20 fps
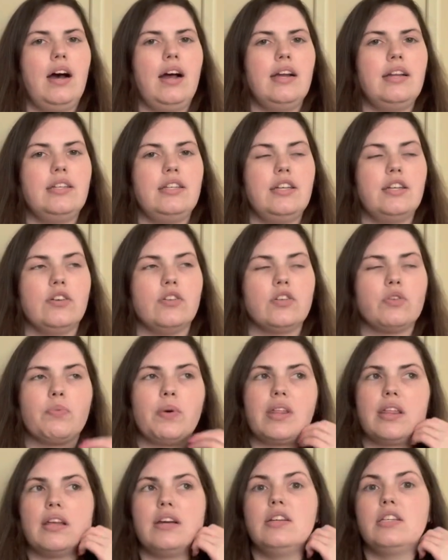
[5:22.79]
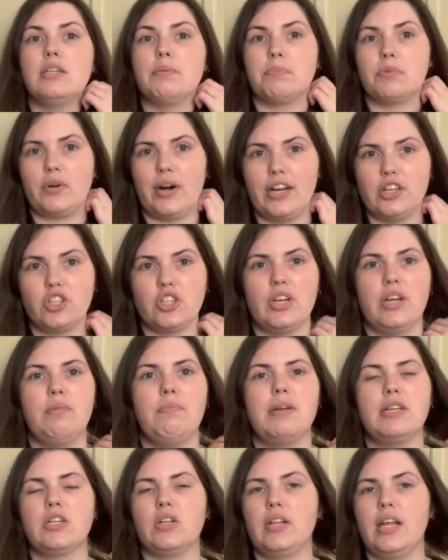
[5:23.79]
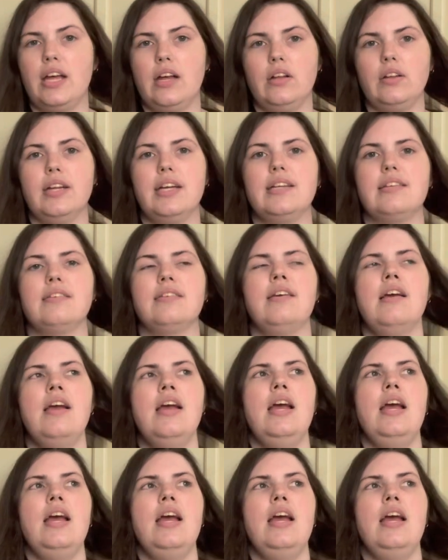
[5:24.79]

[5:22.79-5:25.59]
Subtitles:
It deals with depression, mental illness.